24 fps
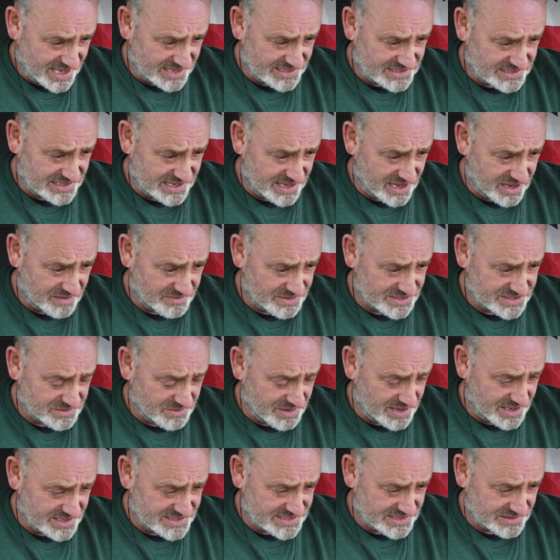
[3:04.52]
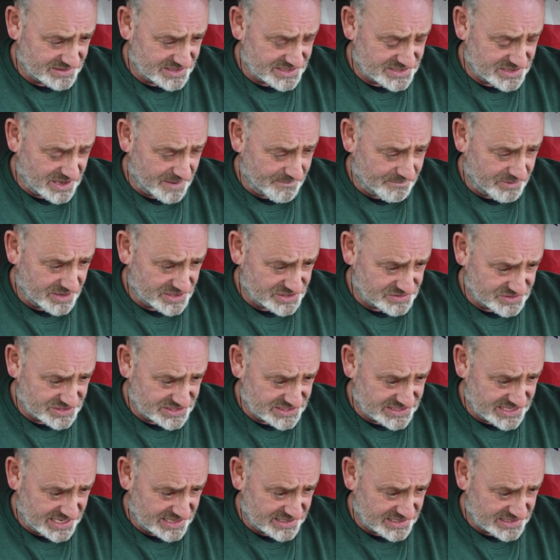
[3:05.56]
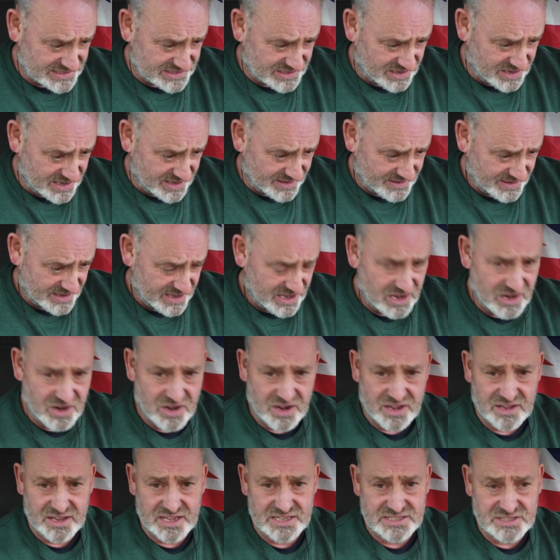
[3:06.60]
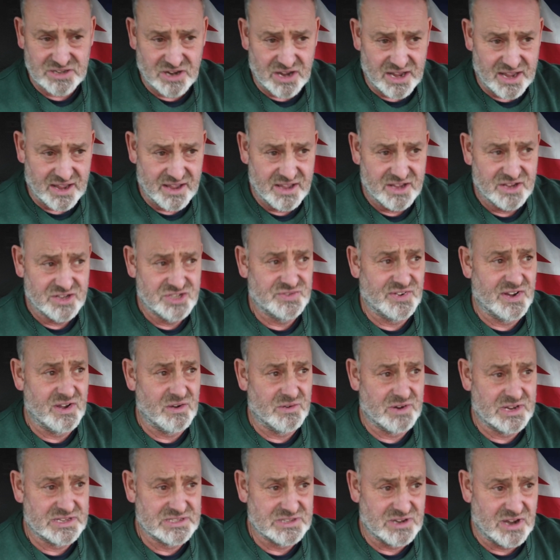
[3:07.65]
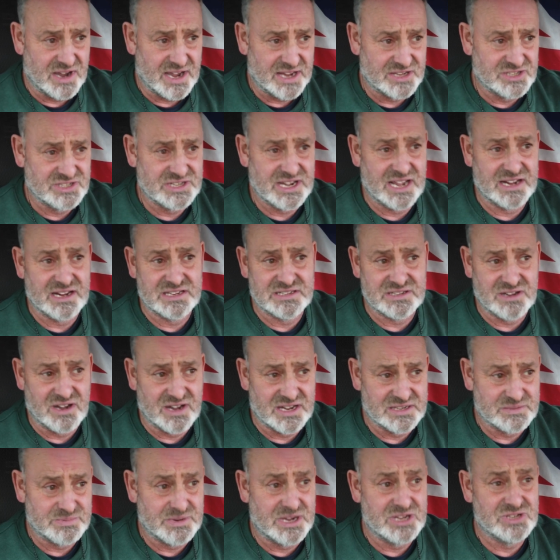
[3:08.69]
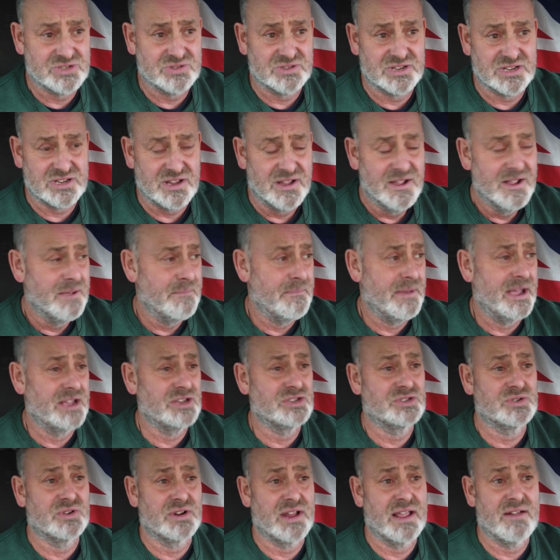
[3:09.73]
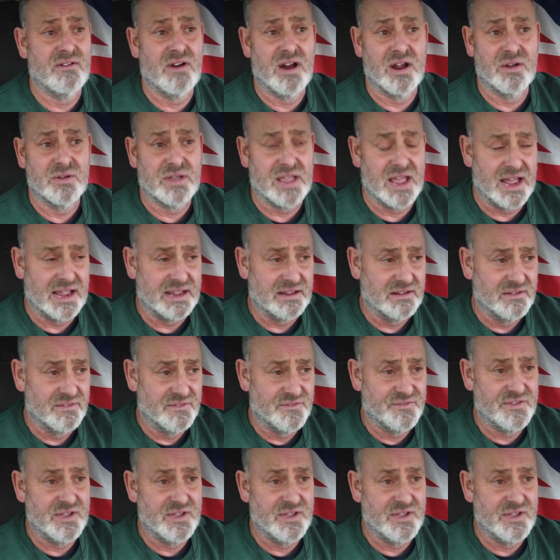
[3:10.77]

Utterly hopeless. The way you tell the tyre pressure is kick the tyre, look at the tyre, feel the tyre, check the tyres, make sure they're okay.